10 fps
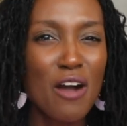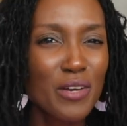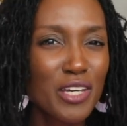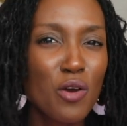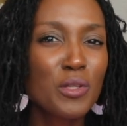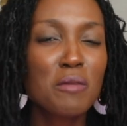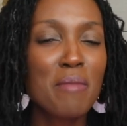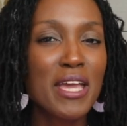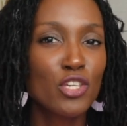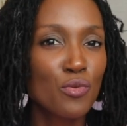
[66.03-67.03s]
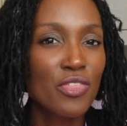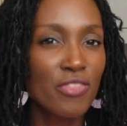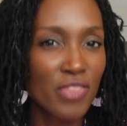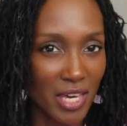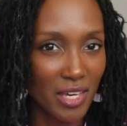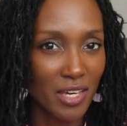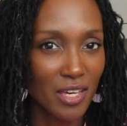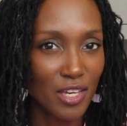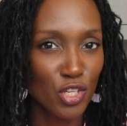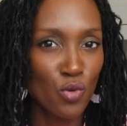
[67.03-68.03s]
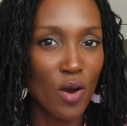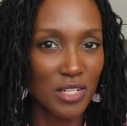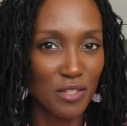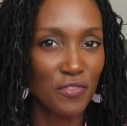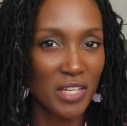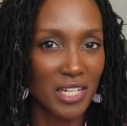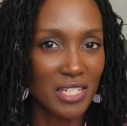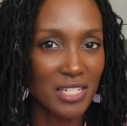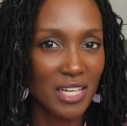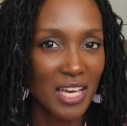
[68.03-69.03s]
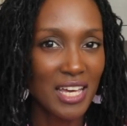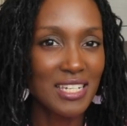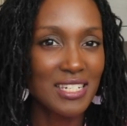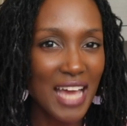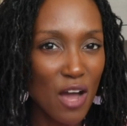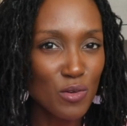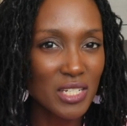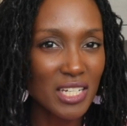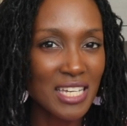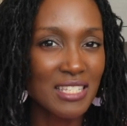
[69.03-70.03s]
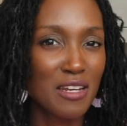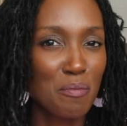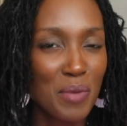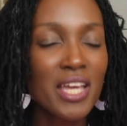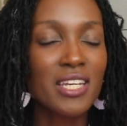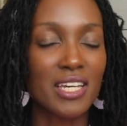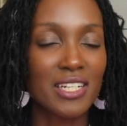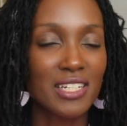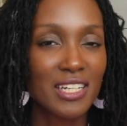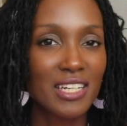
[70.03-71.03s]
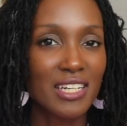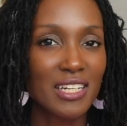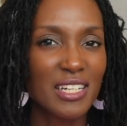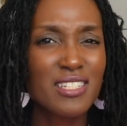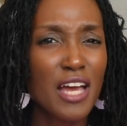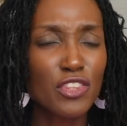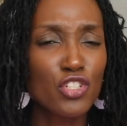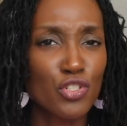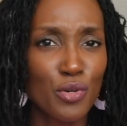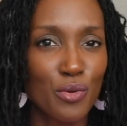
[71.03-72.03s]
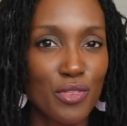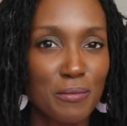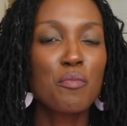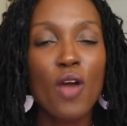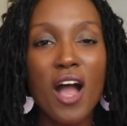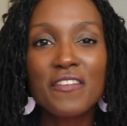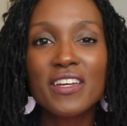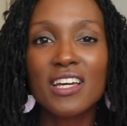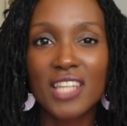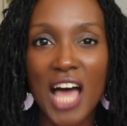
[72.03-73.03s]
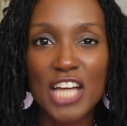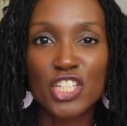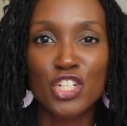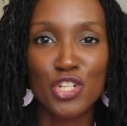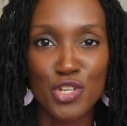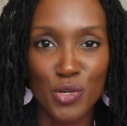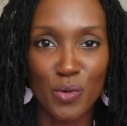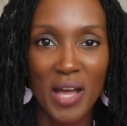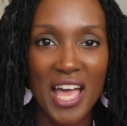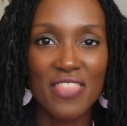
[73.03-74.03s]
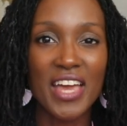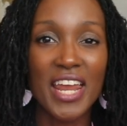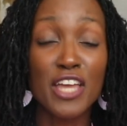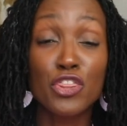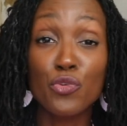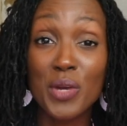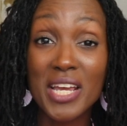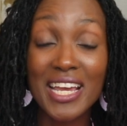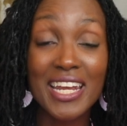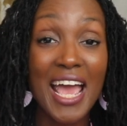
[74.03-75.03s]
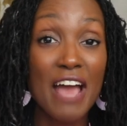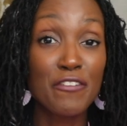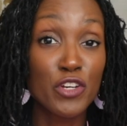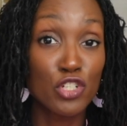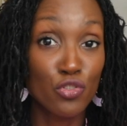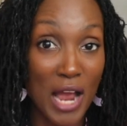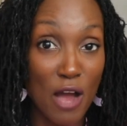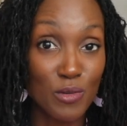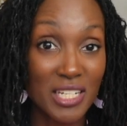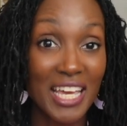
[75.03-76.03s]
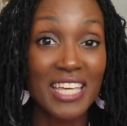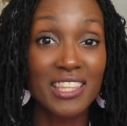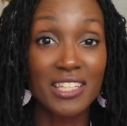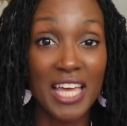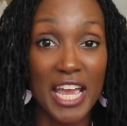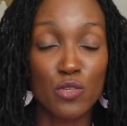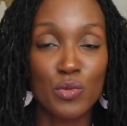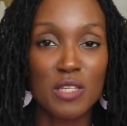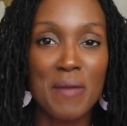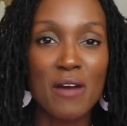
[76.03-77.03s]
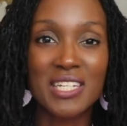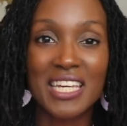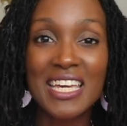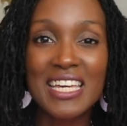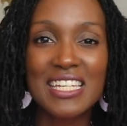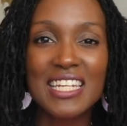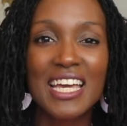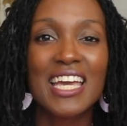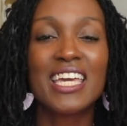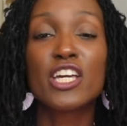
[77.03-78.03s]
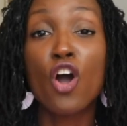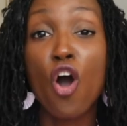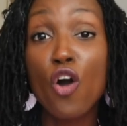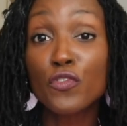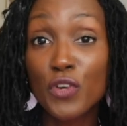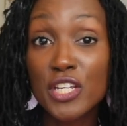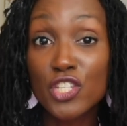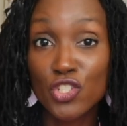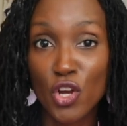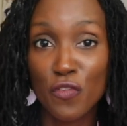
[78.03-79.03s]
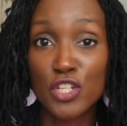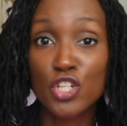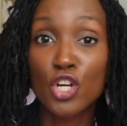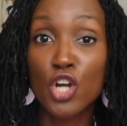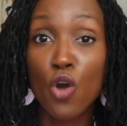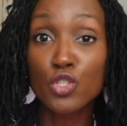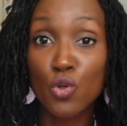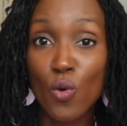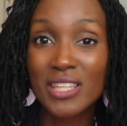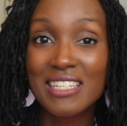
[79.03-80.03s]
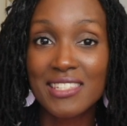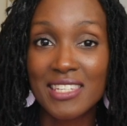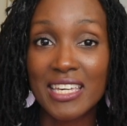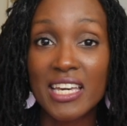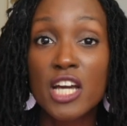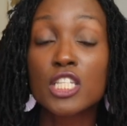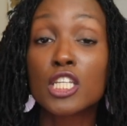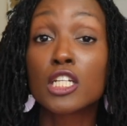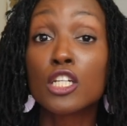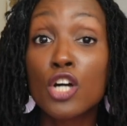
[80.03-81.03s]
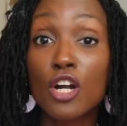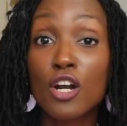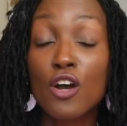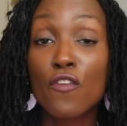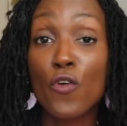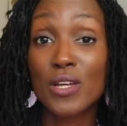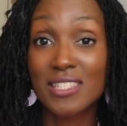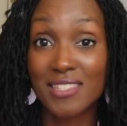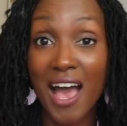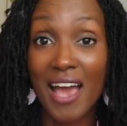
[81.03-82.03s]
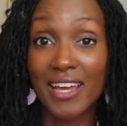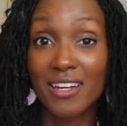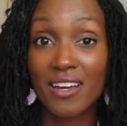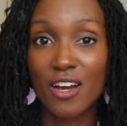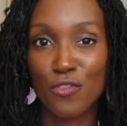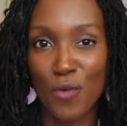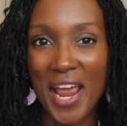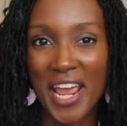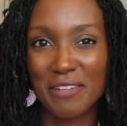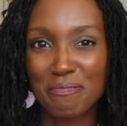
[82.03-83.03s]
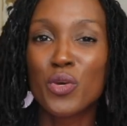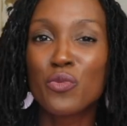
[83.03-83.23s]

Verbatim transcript: Doubt can only make you think you are defeated. Doubt is an opinion, it's not the truth. When the prophet Elijah knew that a three and a half year drought in the land was about to end, he called for his servant to go toward the sea to look for a sign of rain.